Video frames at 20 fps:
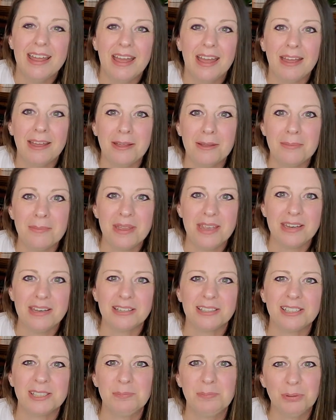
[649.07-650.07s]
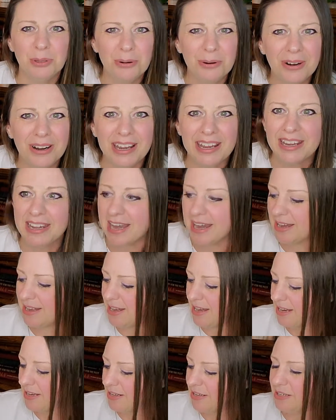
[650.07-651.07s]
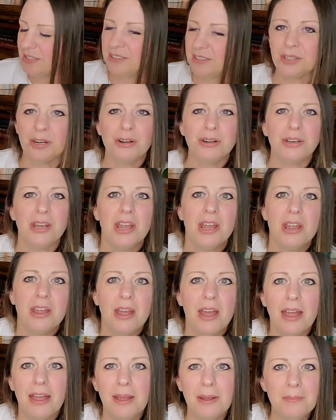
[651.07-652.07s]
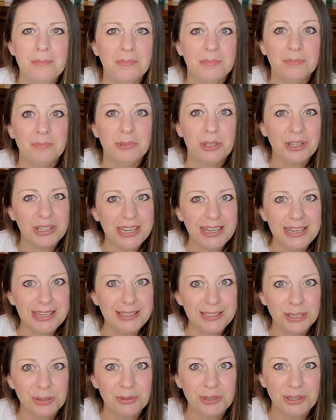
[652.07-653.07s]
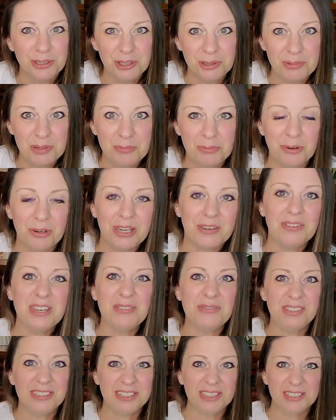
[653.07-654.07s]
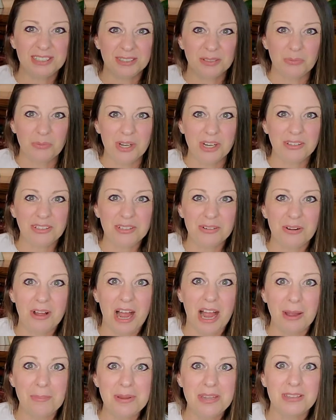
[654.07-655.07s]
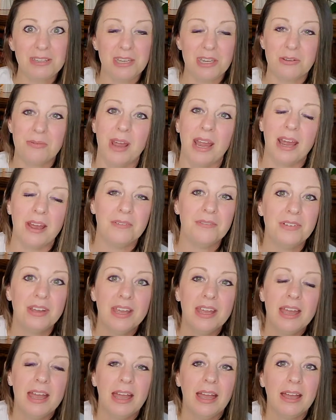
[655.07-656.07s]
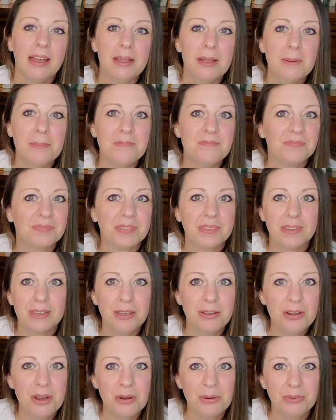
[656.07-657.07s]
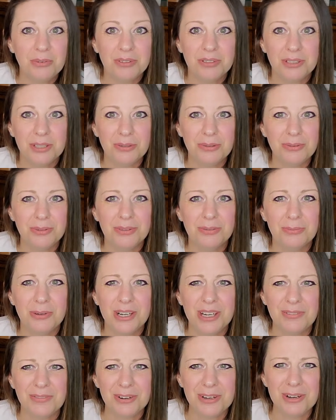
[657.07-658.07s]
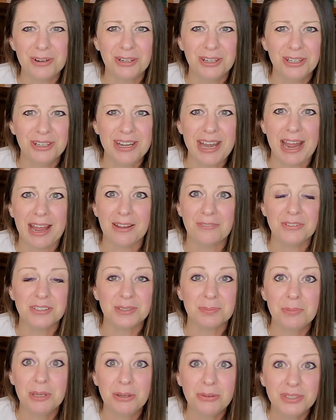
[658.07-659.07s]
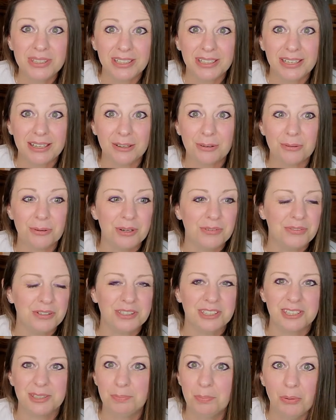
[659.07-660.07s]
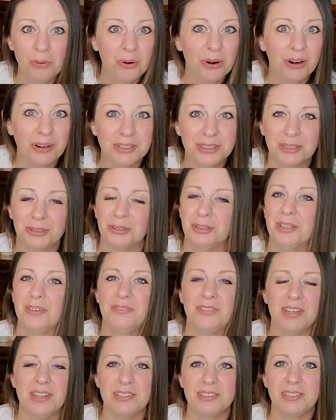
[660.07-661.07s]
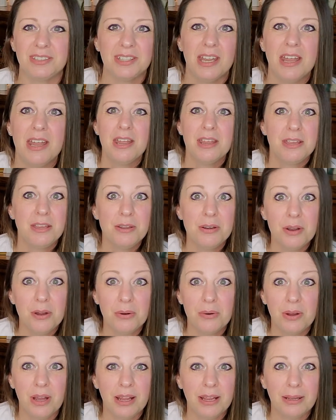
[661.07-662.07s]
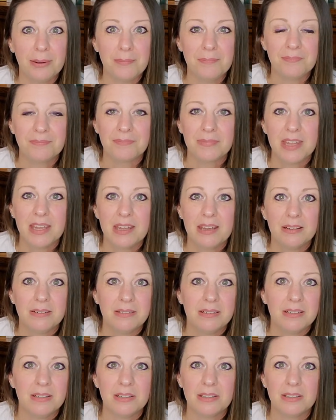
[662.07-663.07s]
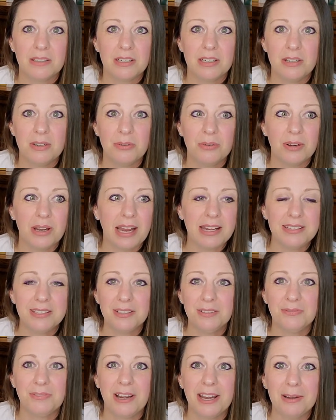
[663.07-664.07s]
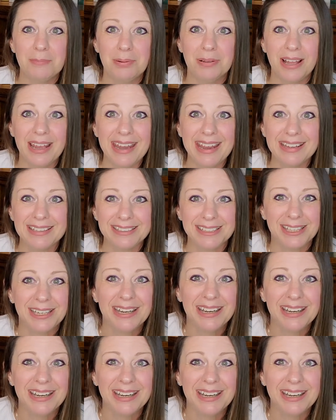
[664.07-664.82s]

um, and explore it and, and, and start um, looking into it a little bit more, even if it's just a weird little hobby that you have. Um, you know, do whatever you're good at, if it's music or if it's sports or if it's, you know, um, you know, identifying plants